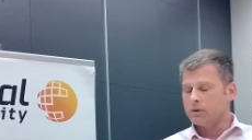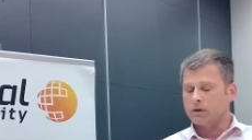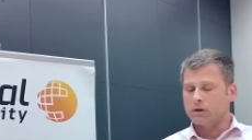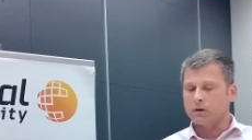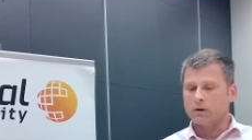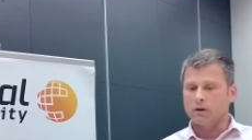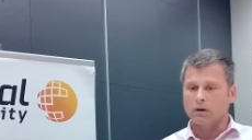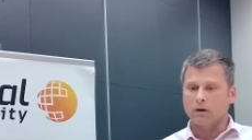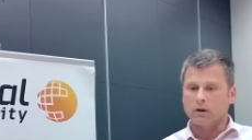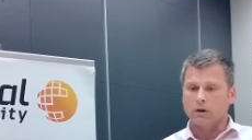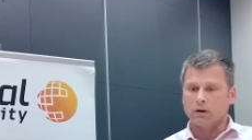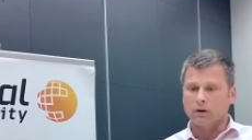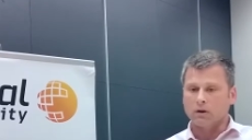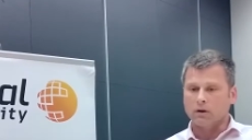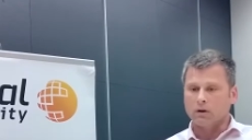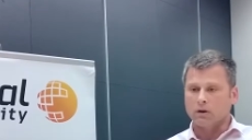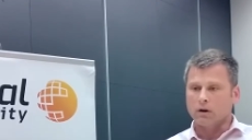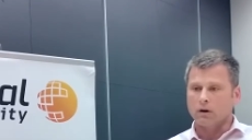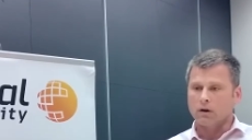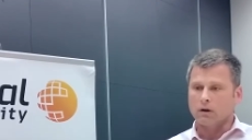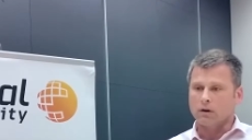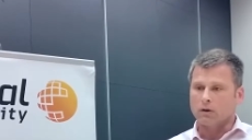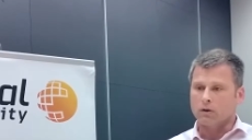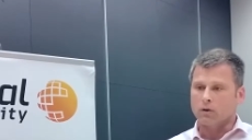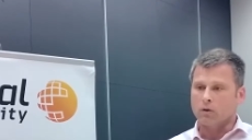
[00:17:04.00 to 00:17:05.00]
being
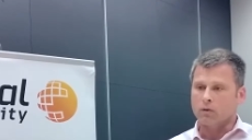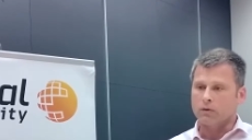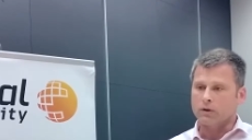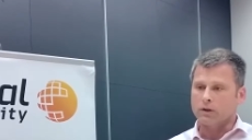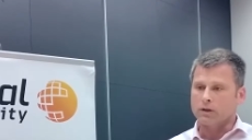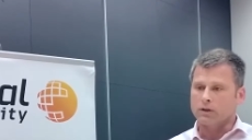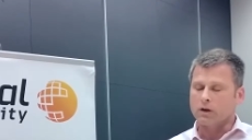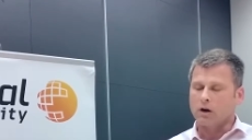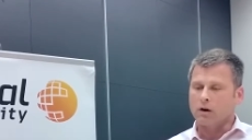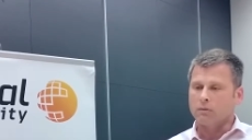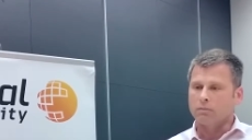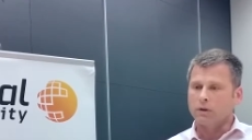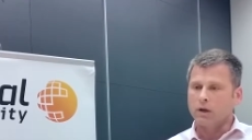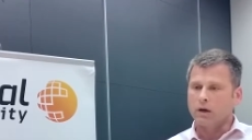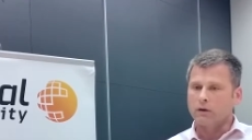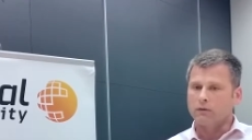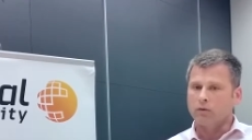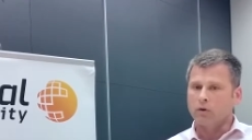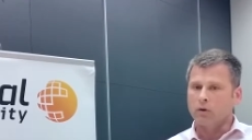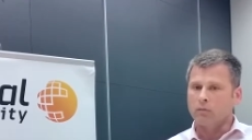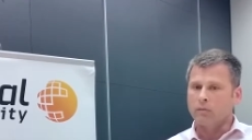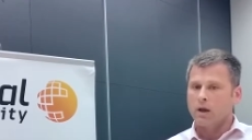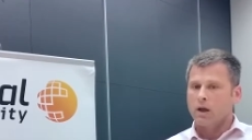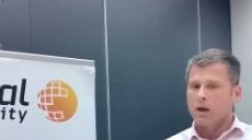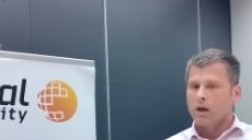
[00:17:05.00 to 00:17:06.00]
over-the-top
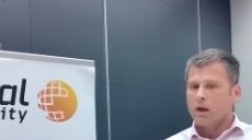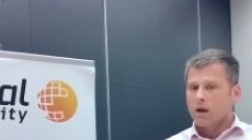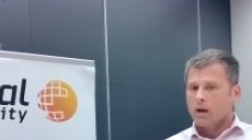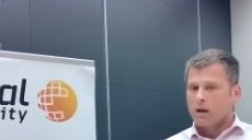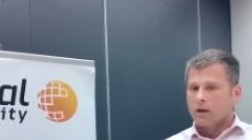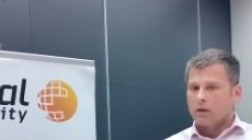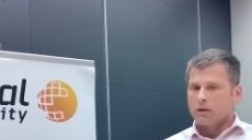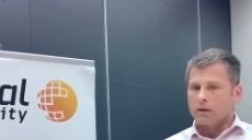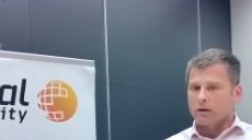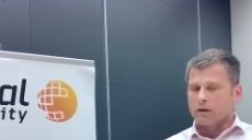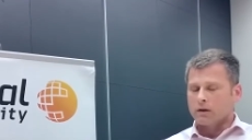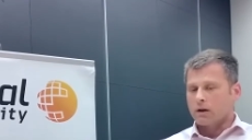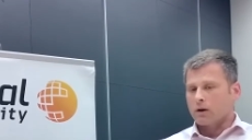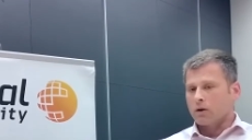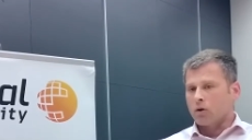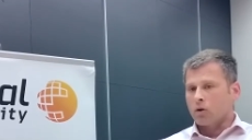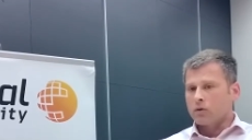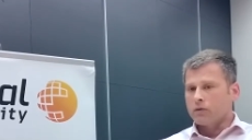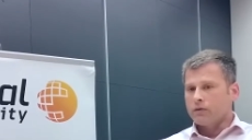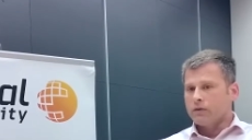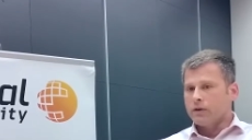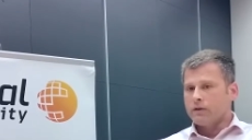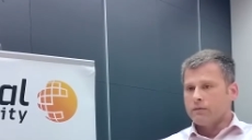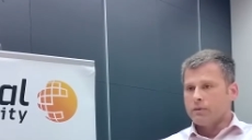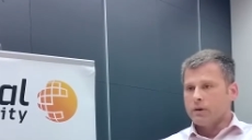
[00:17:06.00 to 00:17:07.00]
platform.
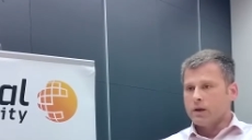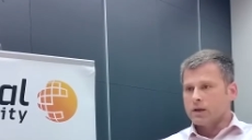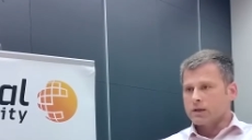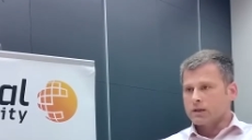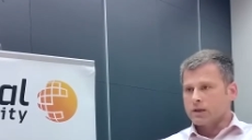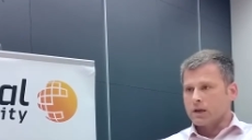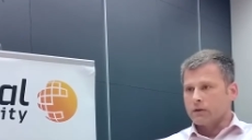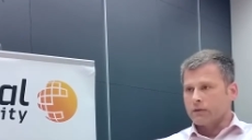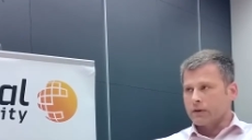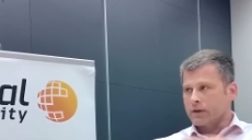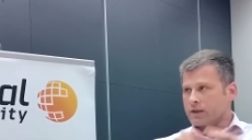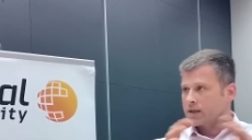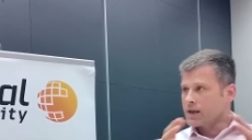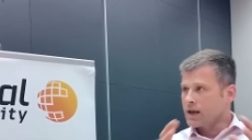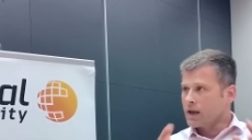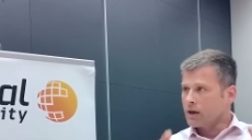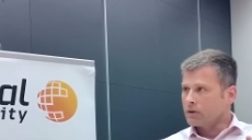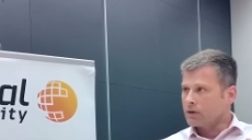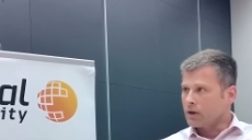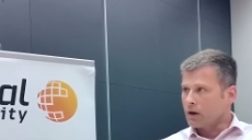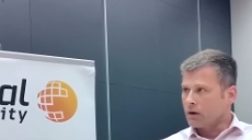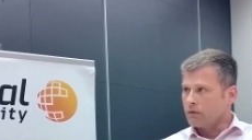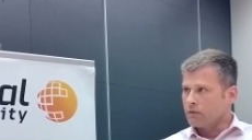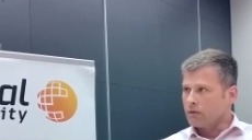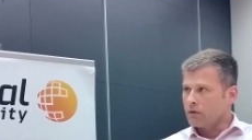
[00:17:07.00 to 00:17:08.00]
OVP is kind of a
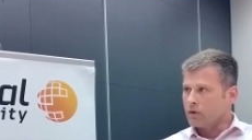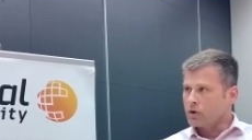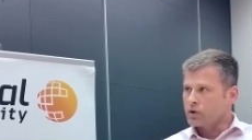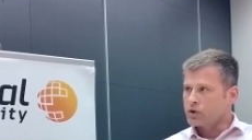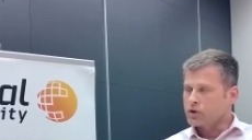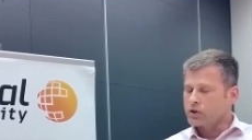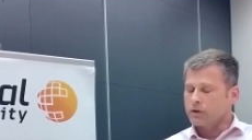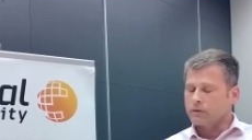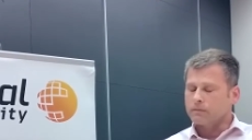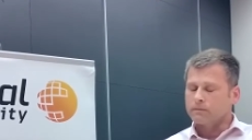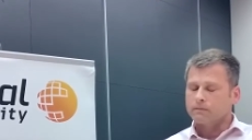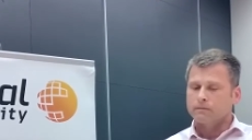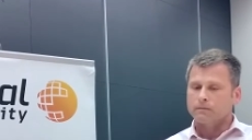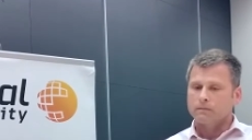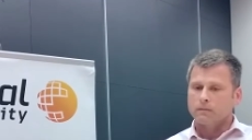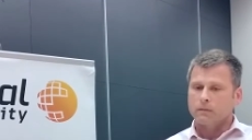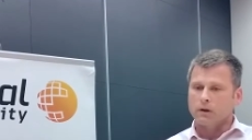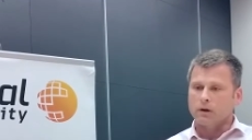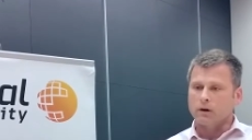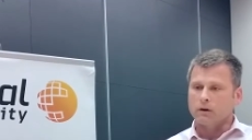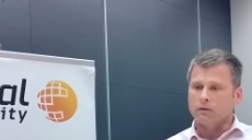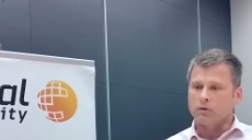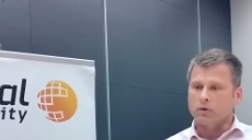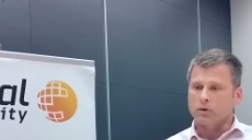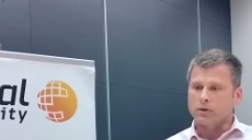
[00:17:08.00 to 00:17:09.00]
scaled-down version
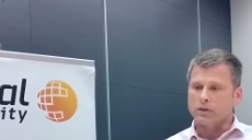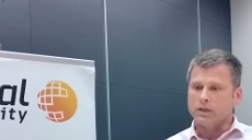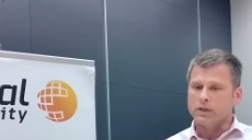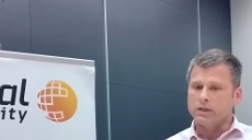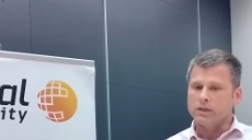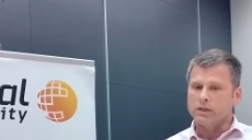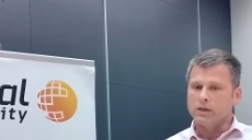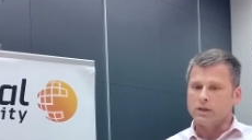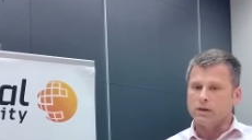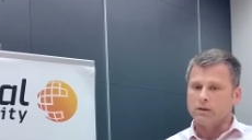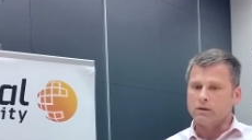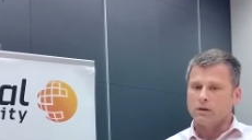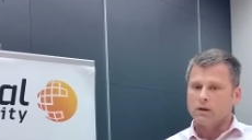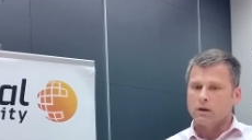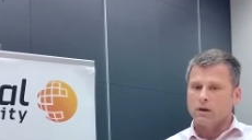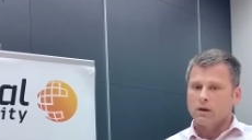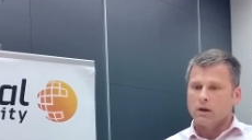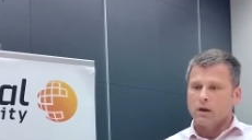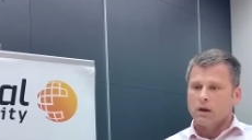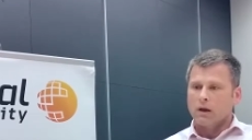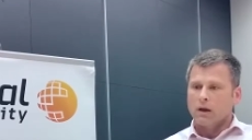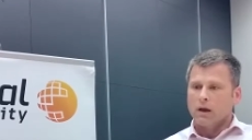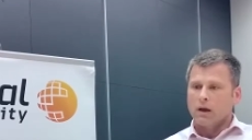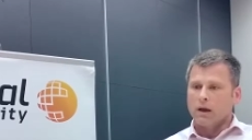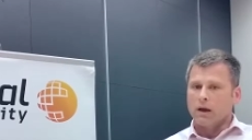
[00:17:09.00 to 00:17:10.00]
of OTT.
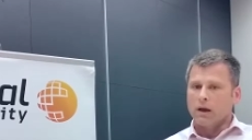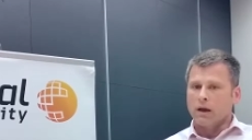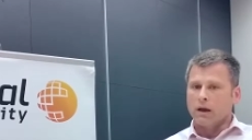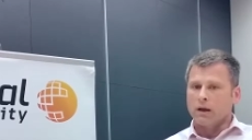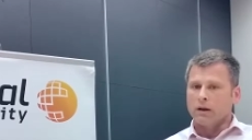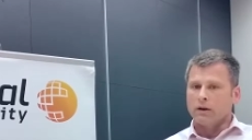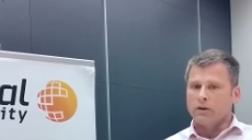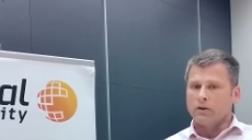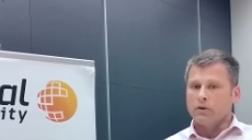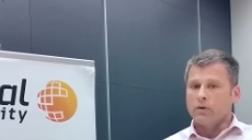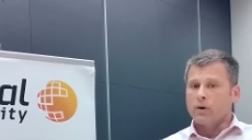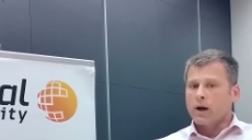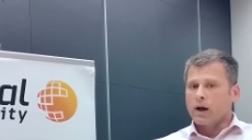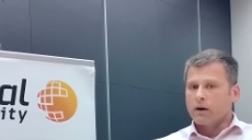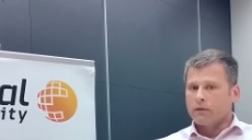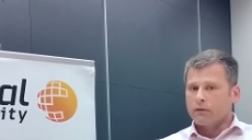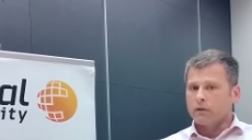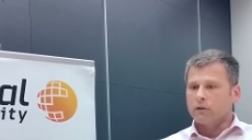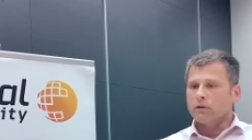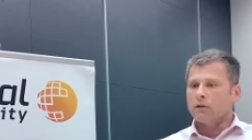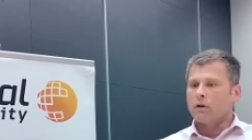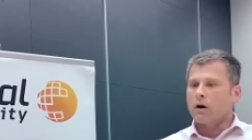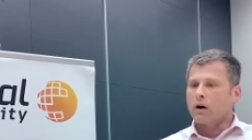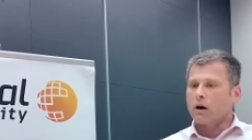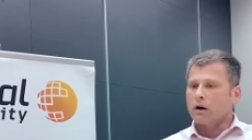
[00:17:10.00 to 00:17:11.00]
And you have a
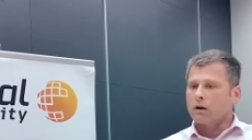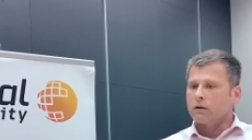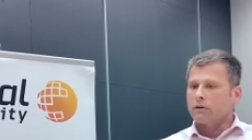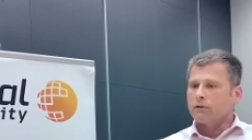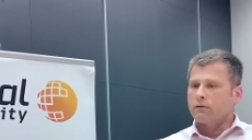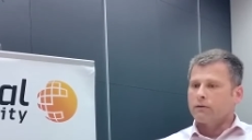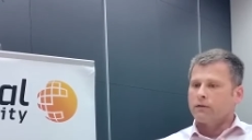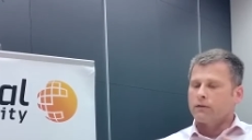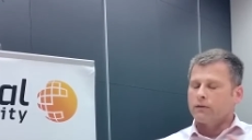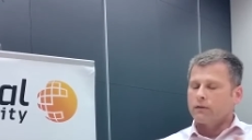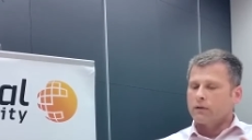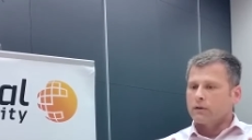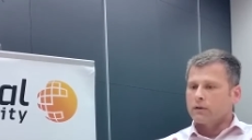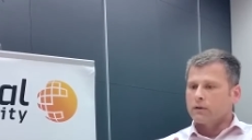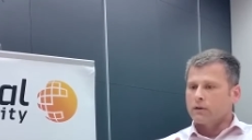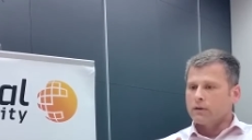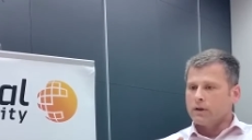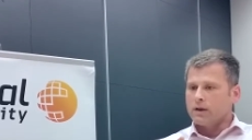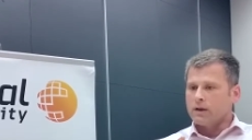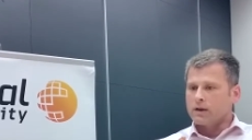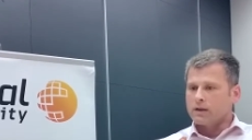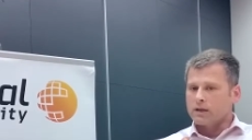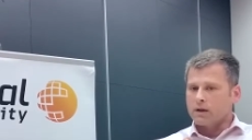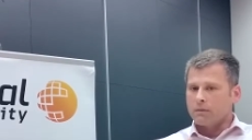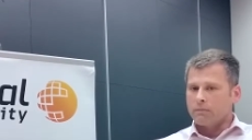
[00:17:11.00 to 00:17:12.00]
lot of
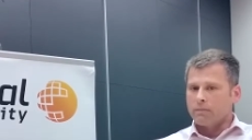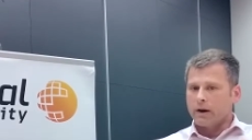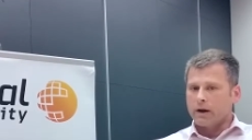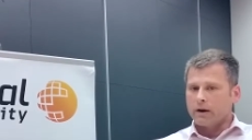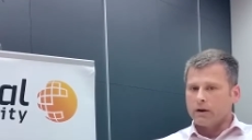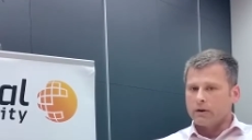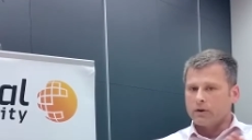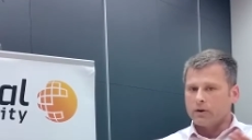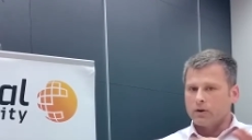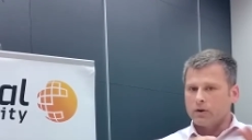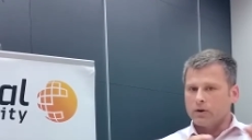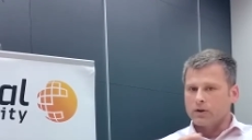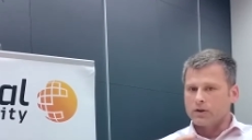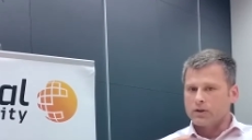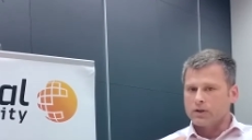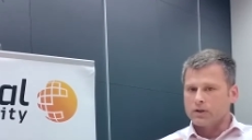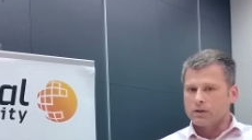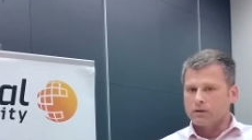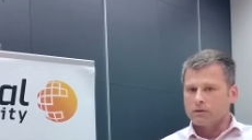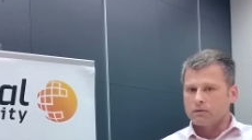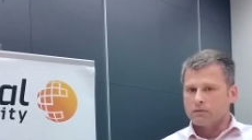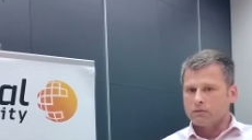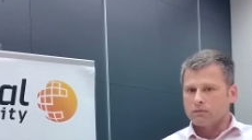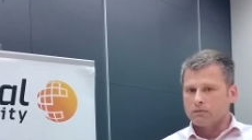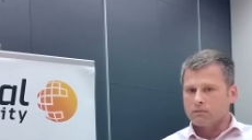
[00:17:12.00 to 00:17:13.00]
these competitors
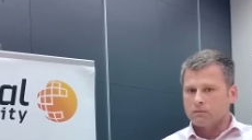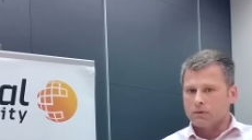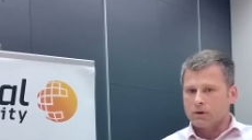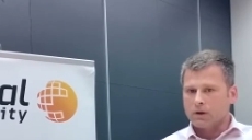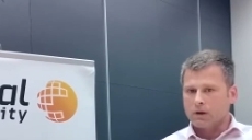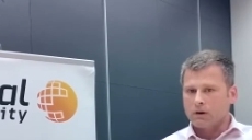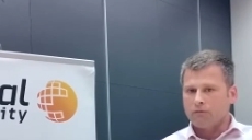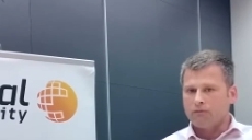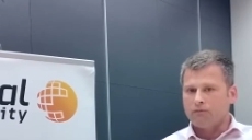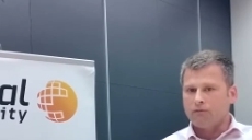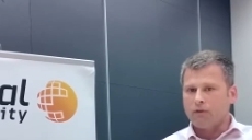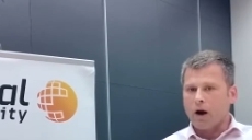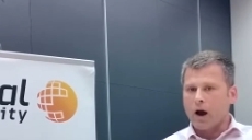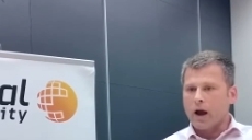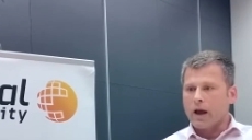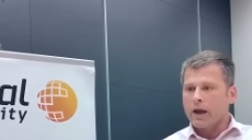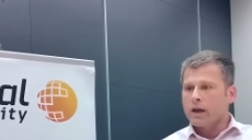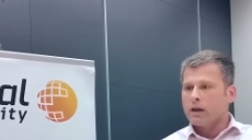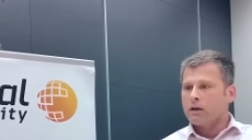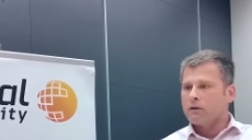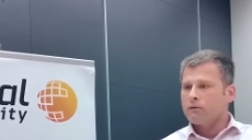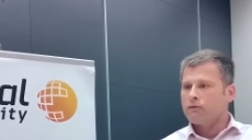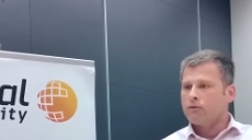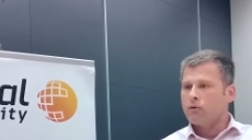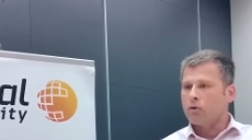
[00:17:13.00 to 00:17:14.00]
kind of
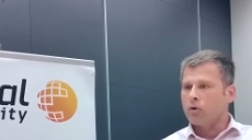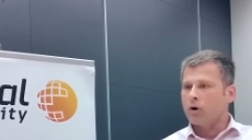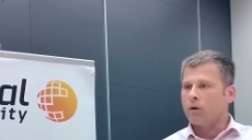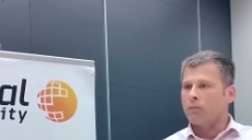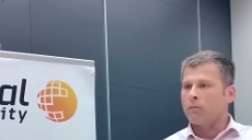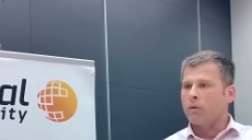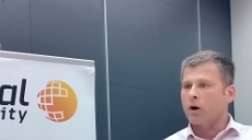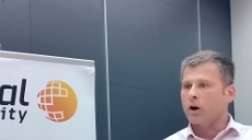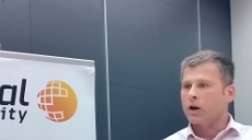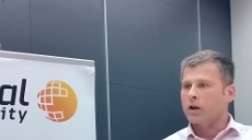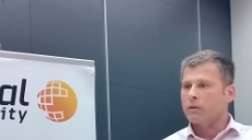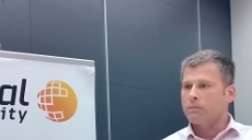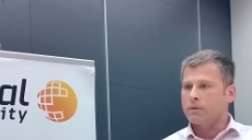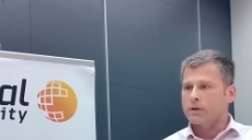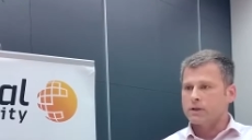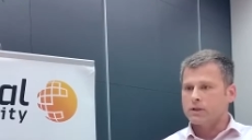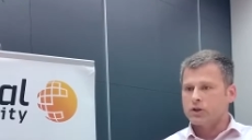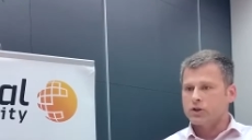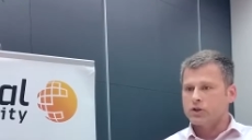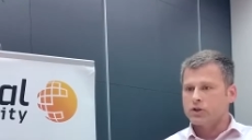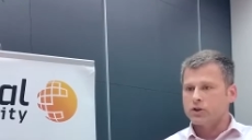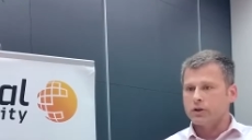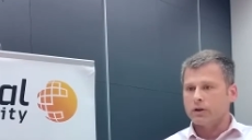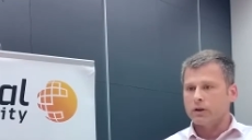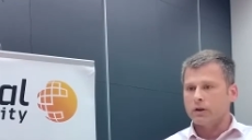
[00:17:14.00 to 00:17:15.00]
vying for a market
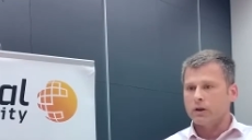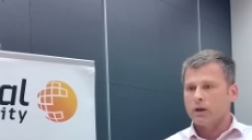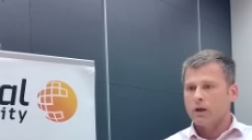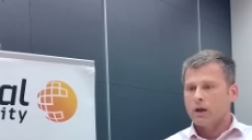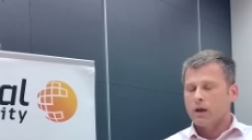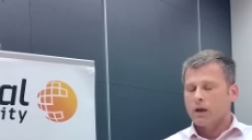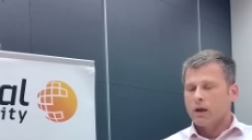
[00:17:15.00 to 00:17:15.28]
position.